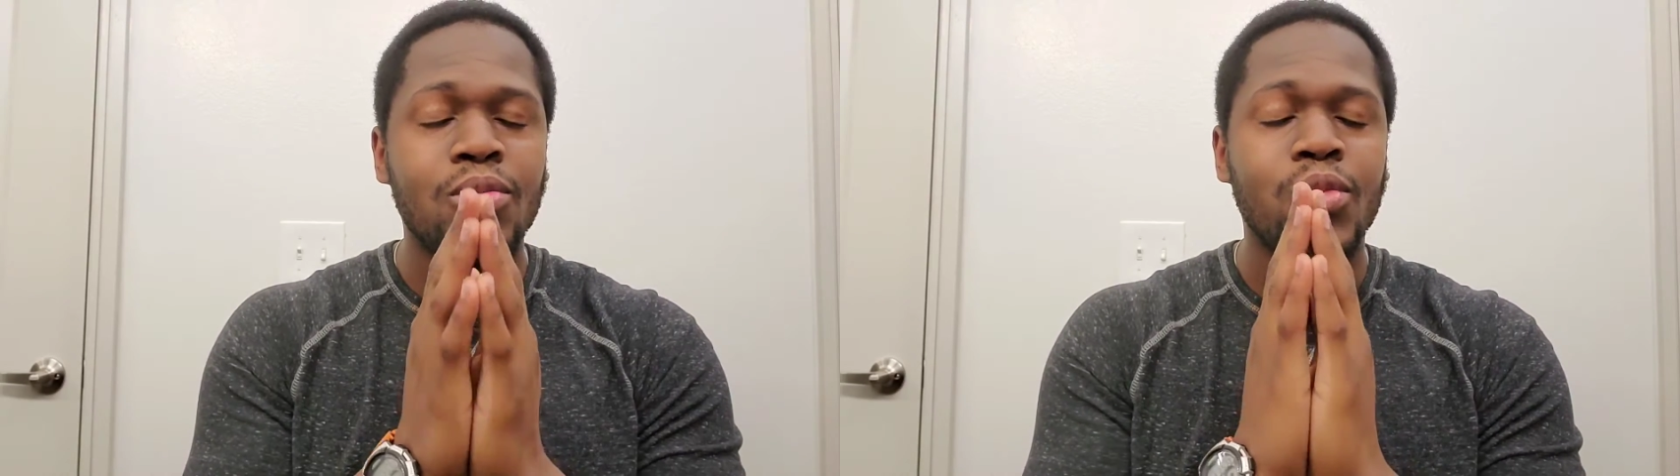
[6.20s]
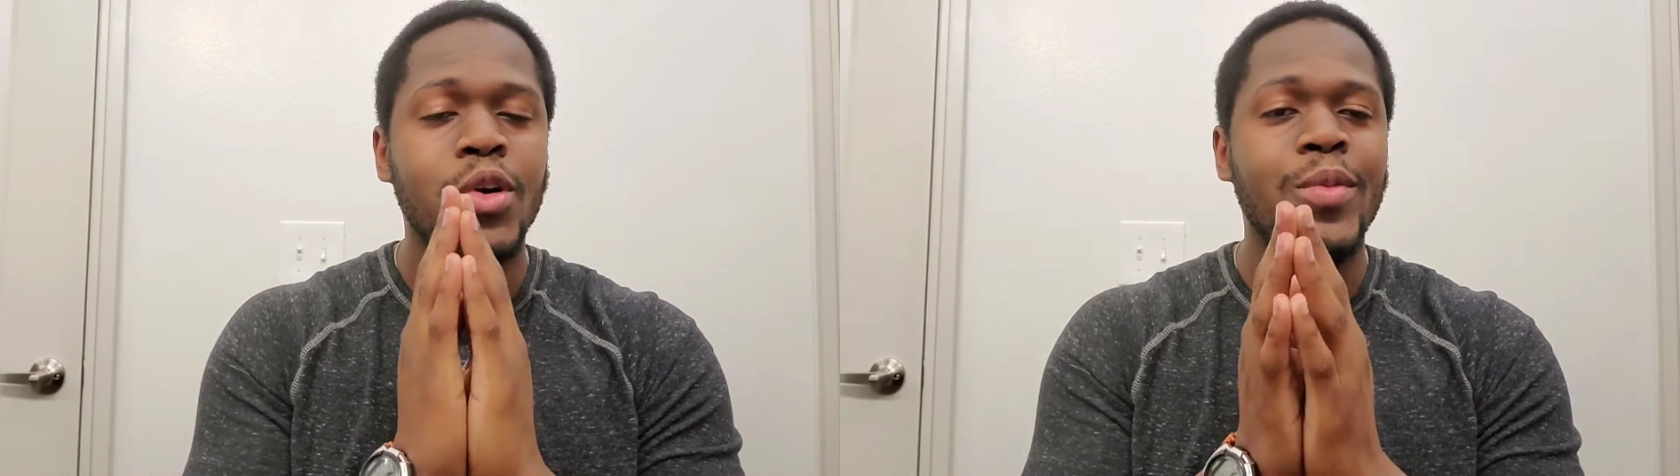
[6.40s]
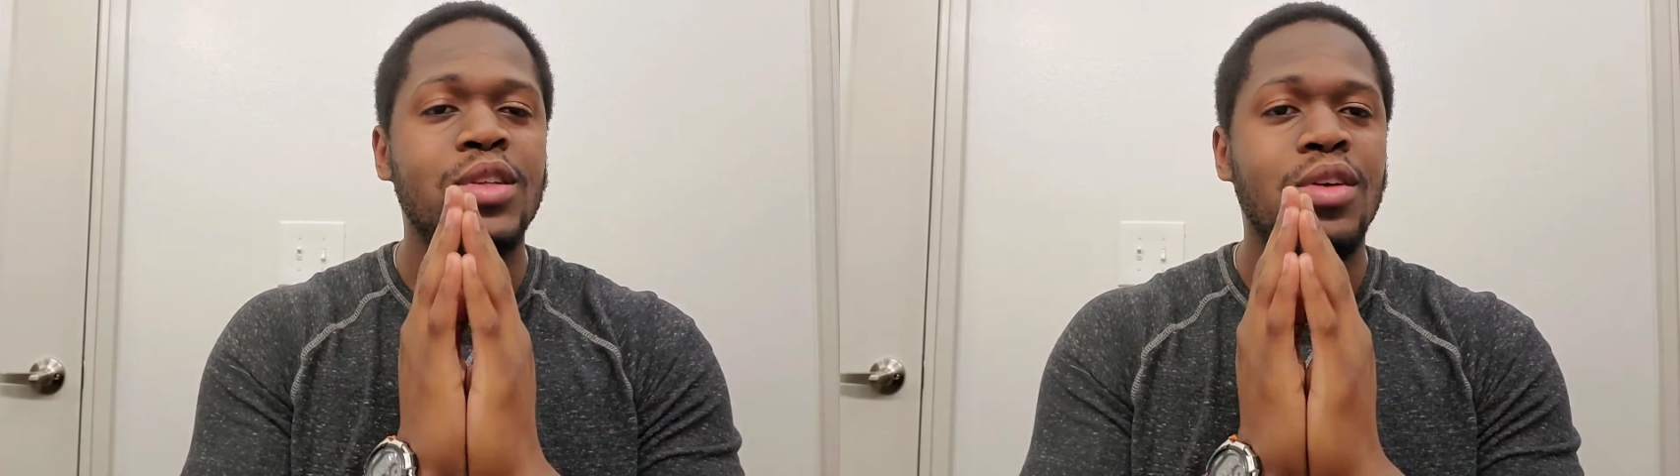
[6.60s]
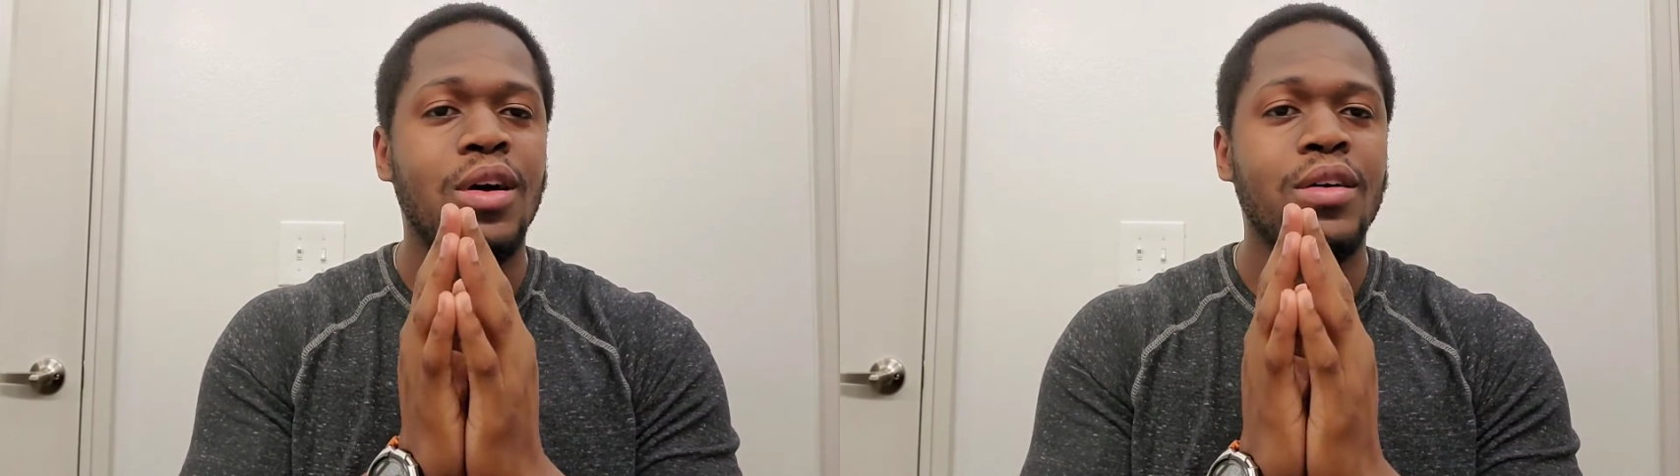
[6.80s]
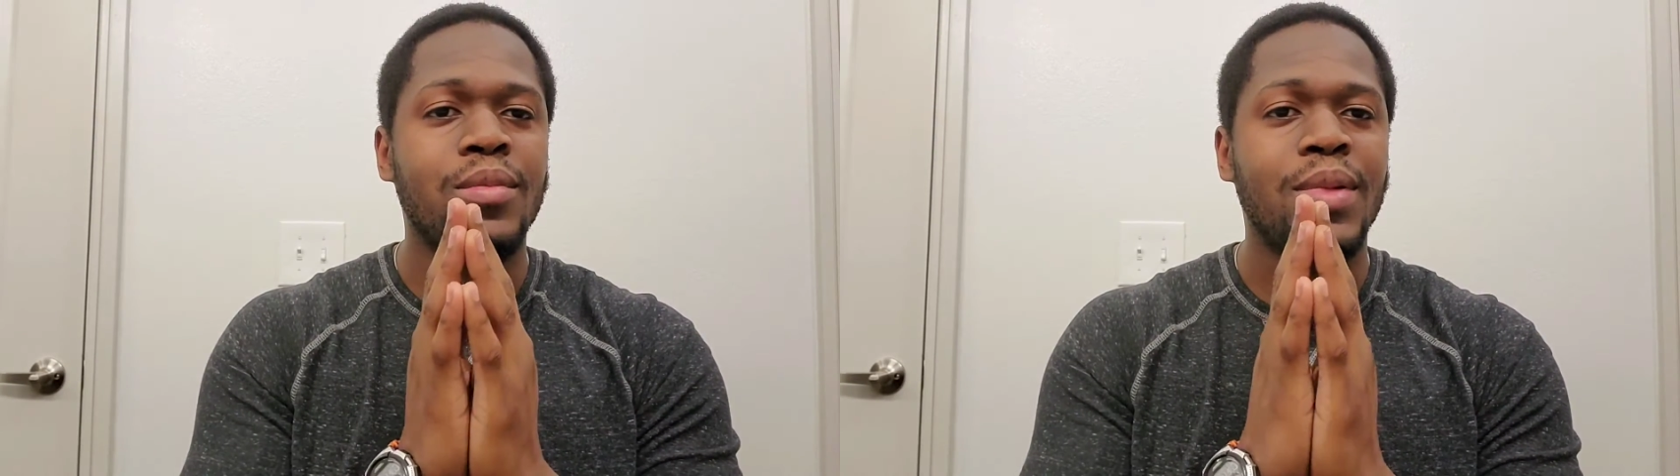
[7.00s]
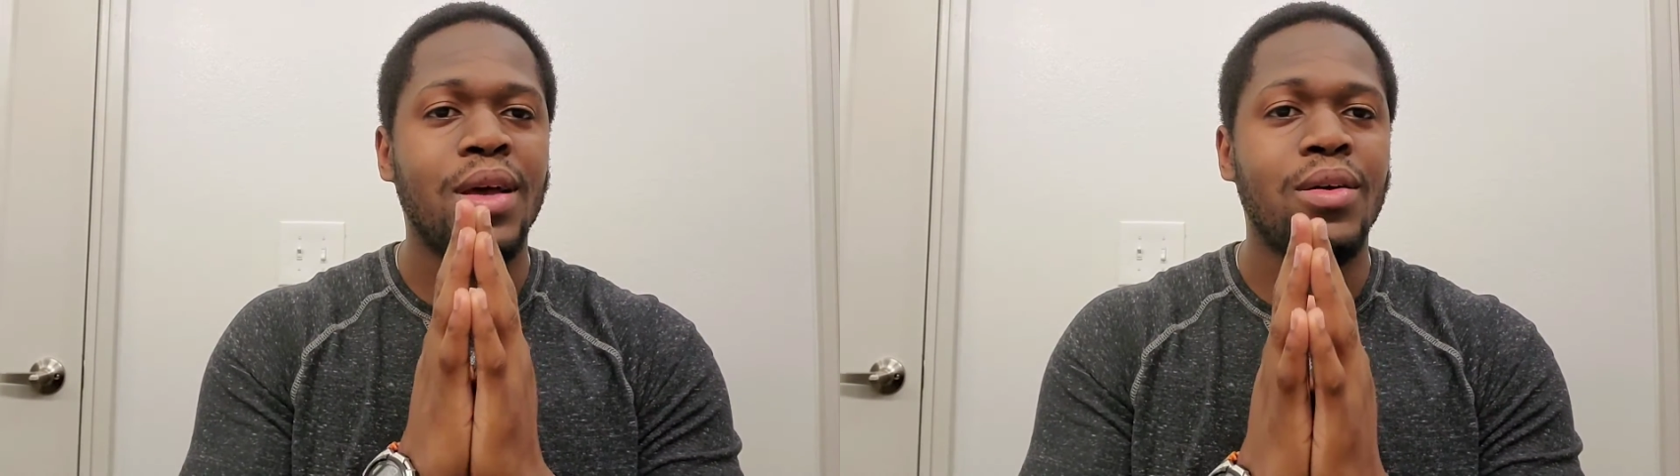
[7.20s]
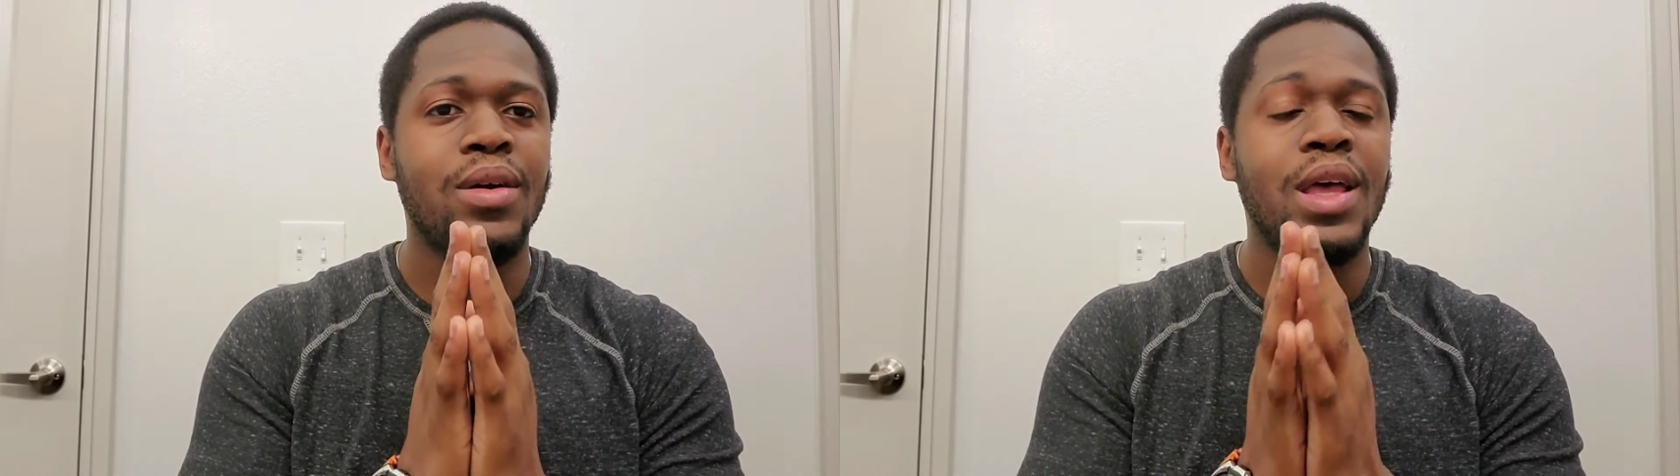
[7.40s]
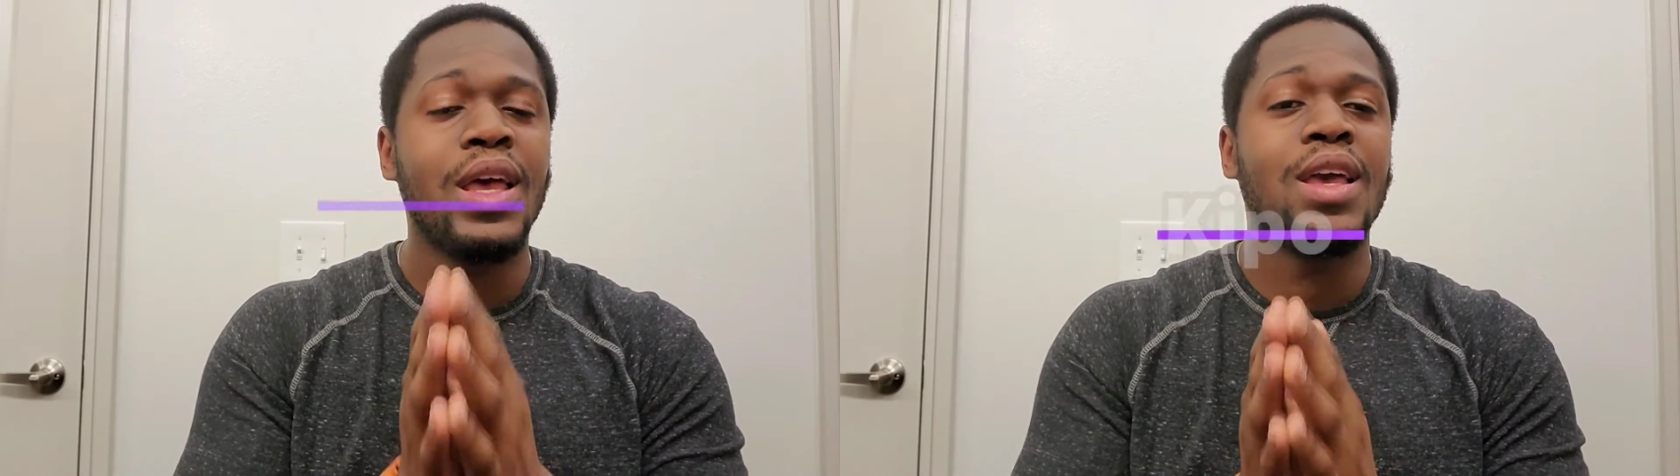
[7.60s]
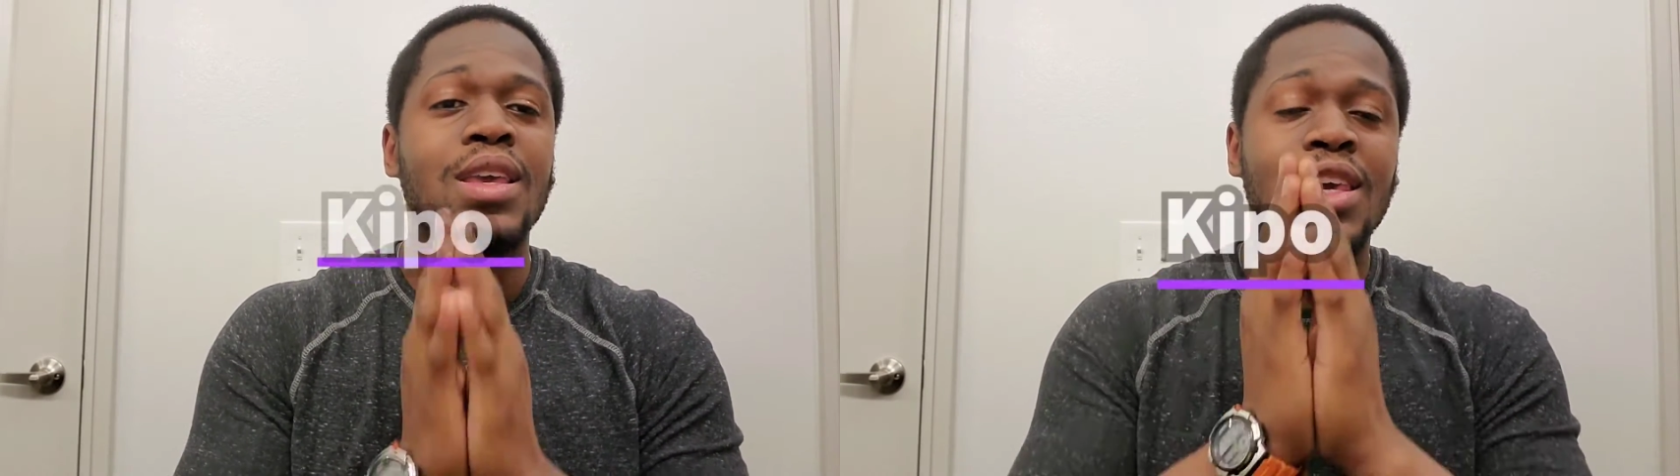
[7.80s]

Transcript: we'll be talking about